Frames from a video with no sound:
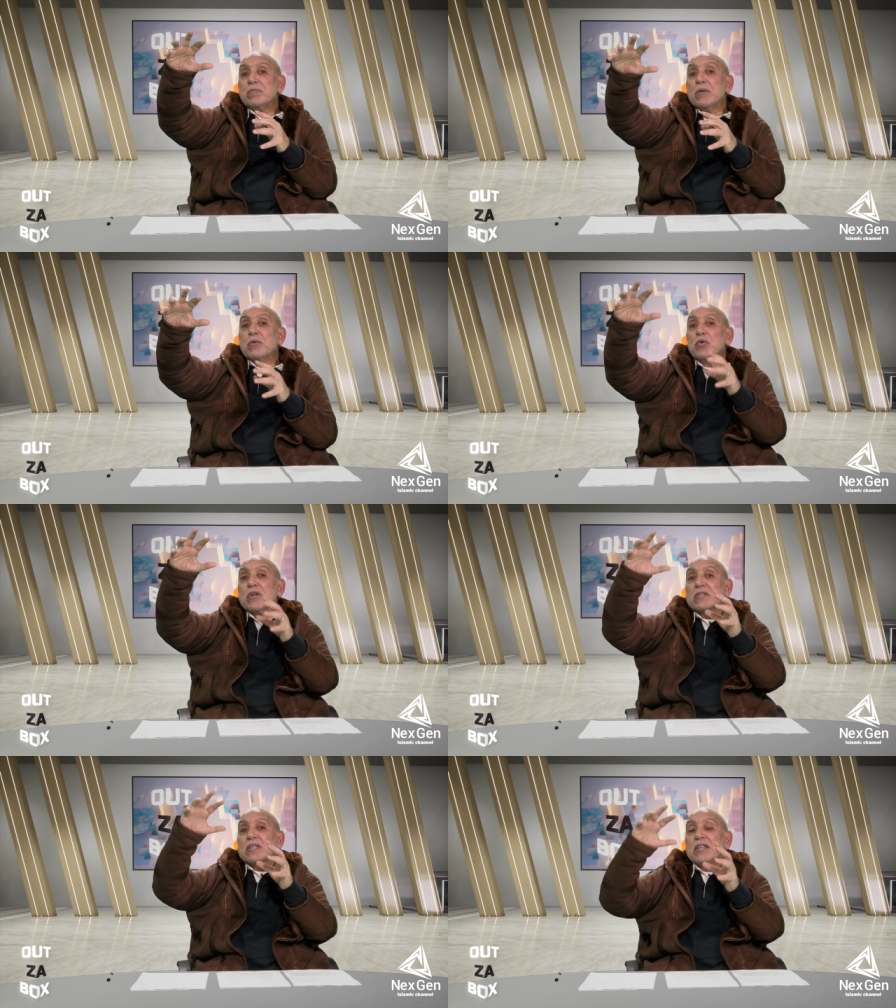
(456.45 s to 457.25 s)
people
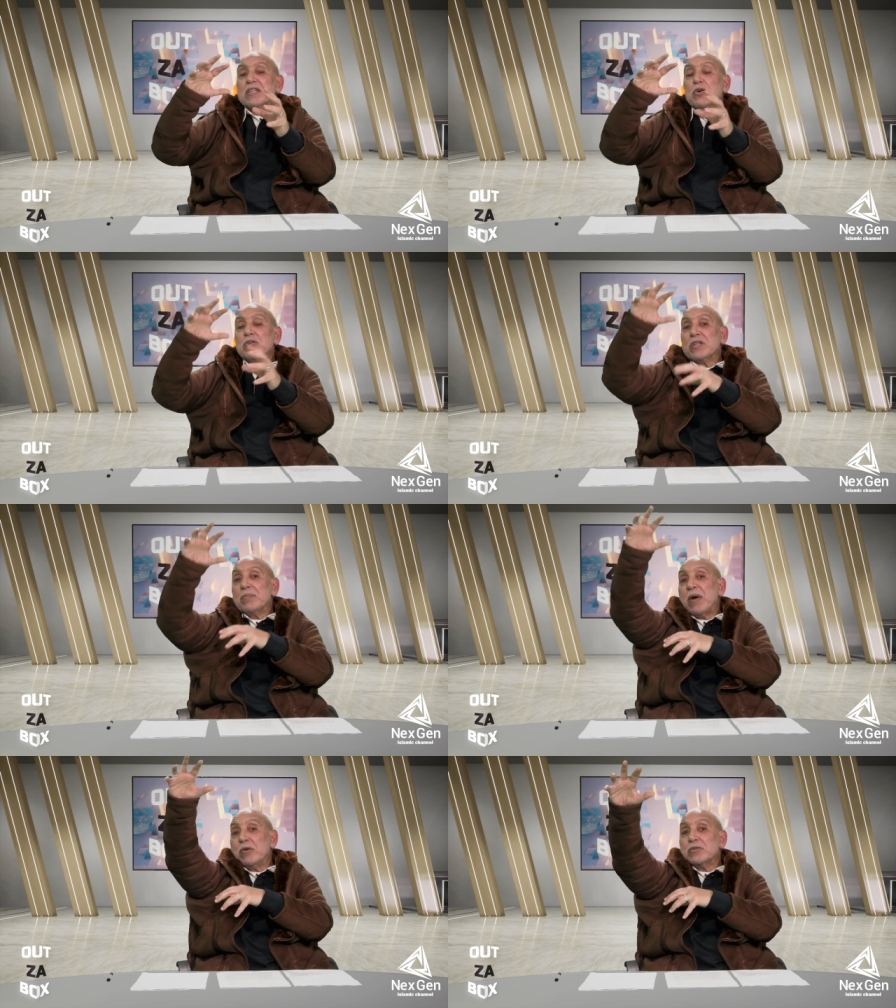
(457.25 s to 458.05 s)
were standing on
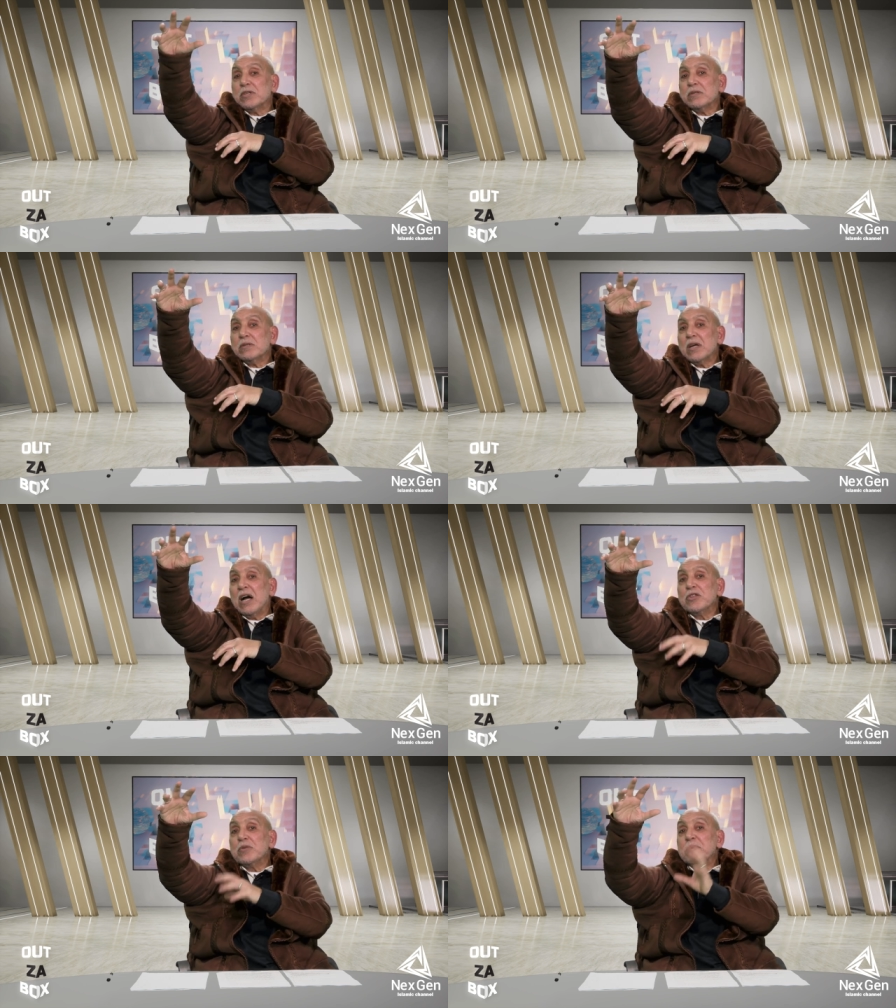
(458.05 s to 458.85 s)
the mountain
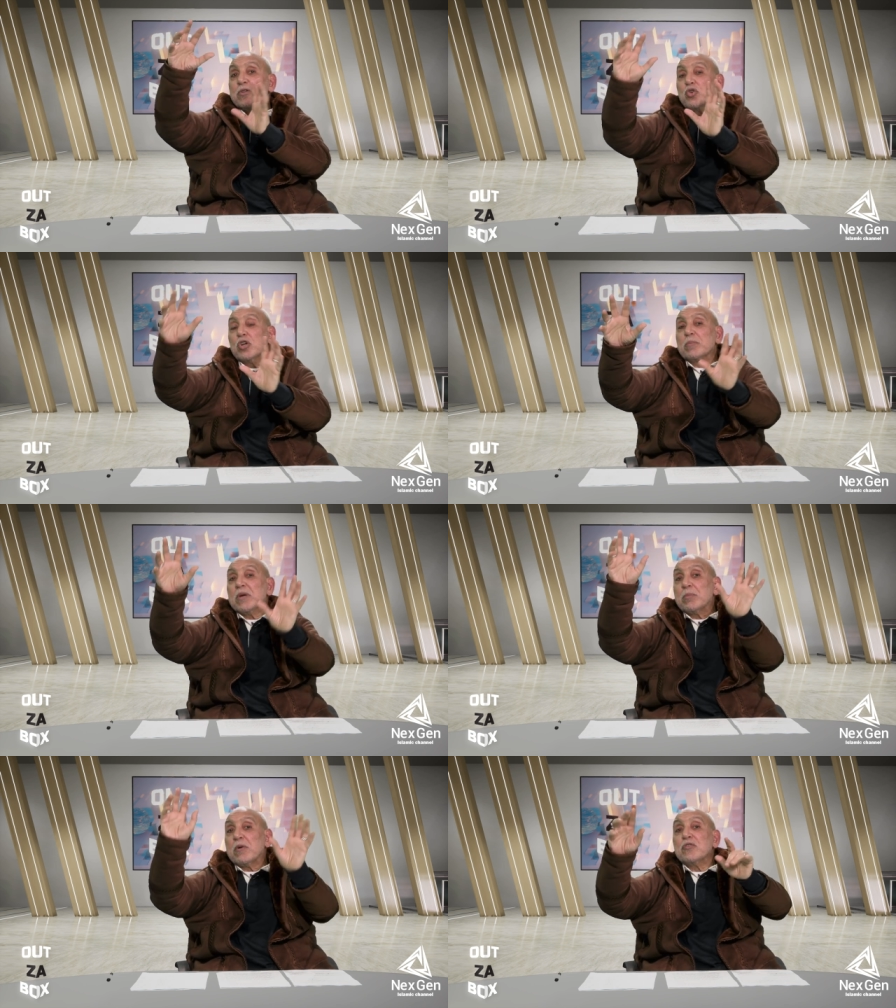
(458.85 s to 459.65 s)
and they've been
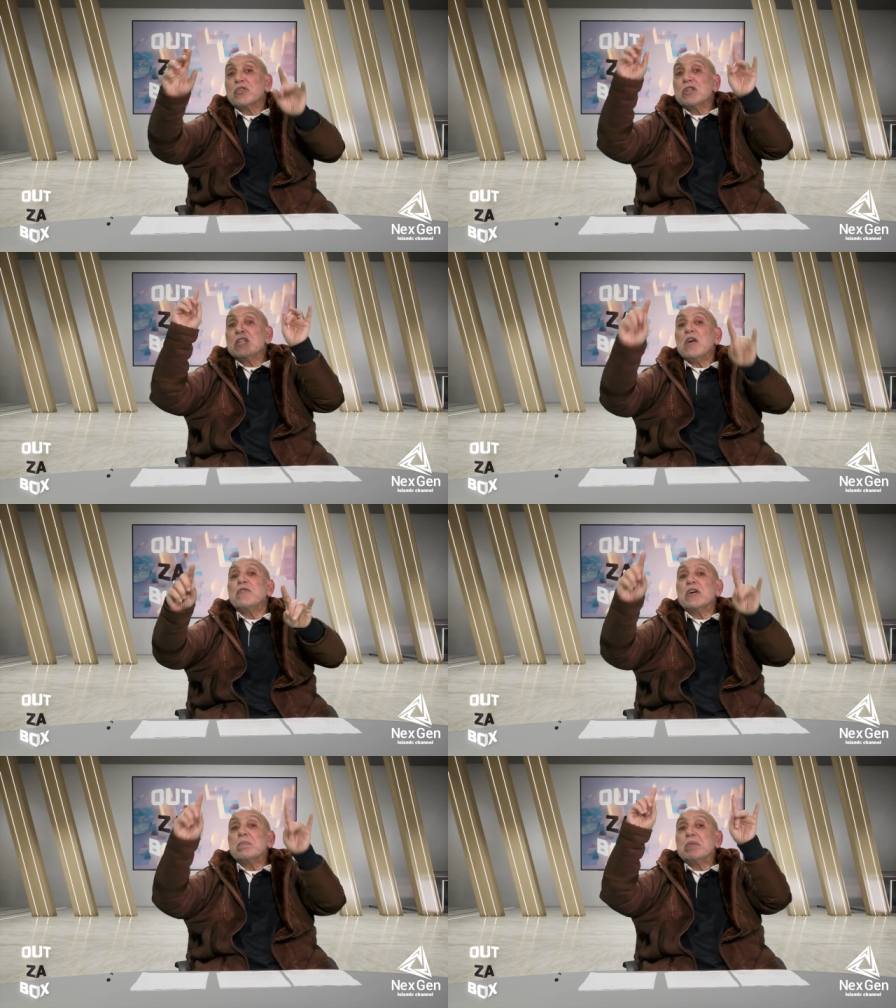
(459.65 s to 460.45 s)
told by the Prophet,
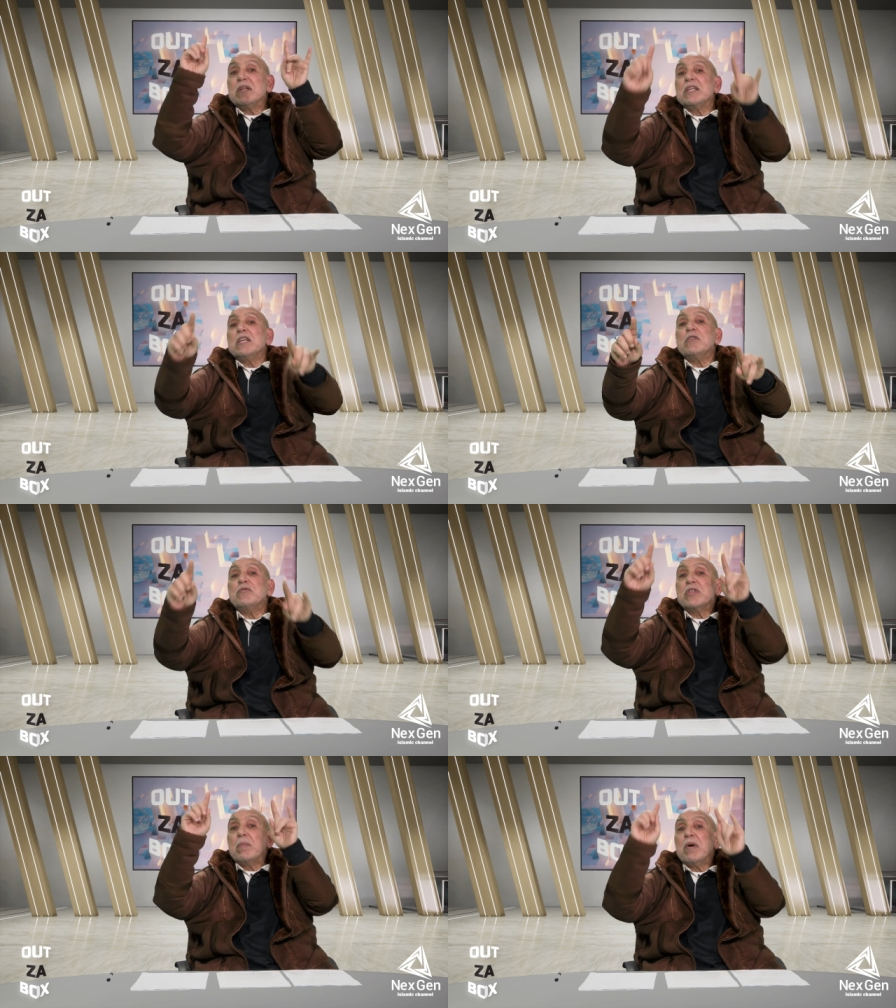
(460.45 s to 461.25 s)
never
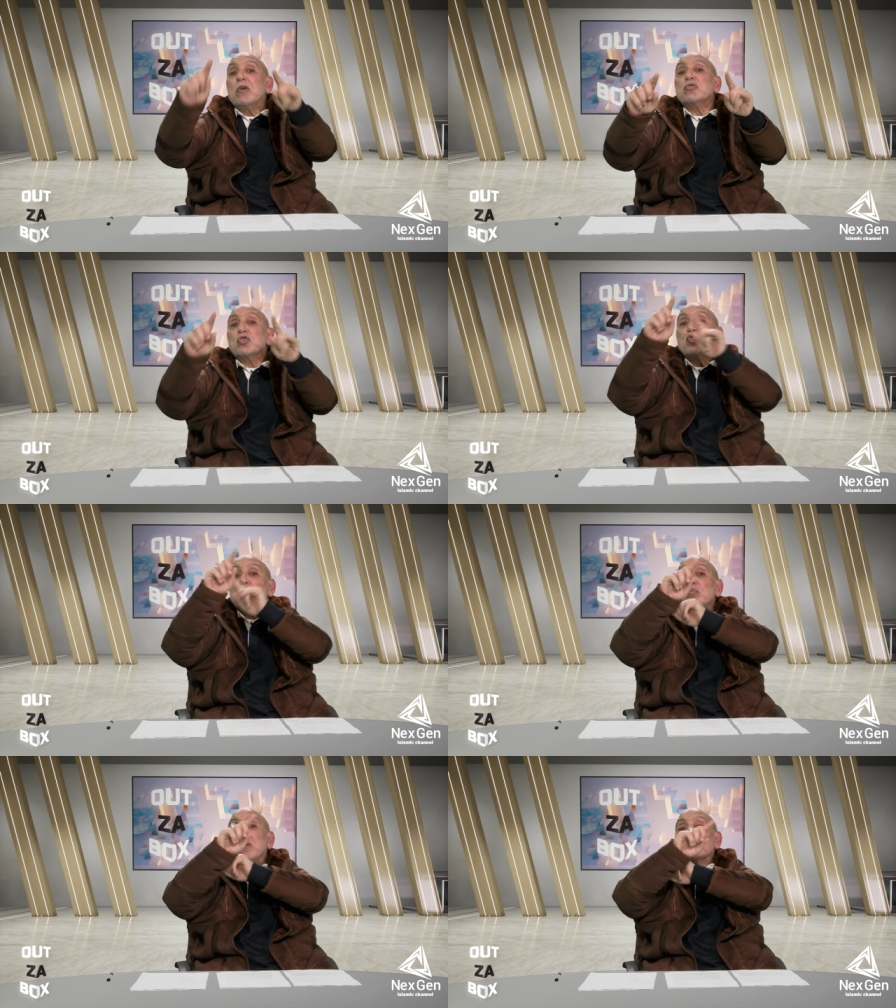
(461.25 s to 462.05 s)
believe the
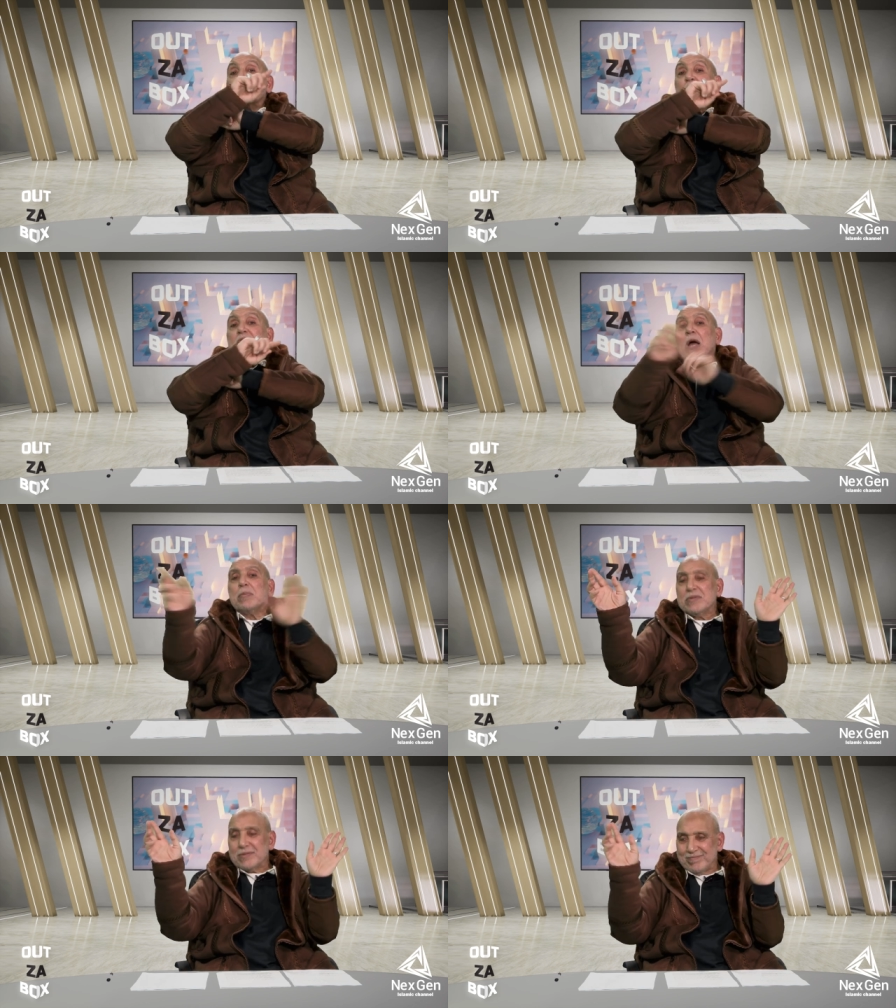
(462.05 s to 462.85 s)
mountain no matter what
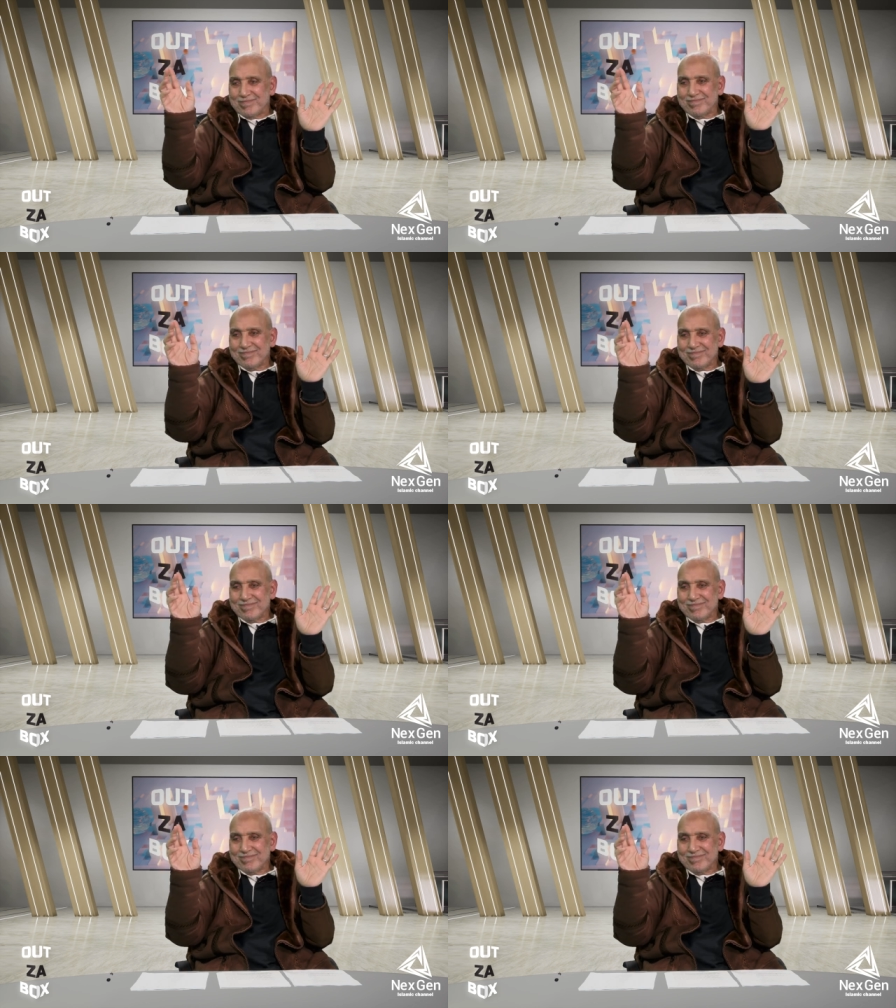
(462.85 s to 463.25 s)
happens.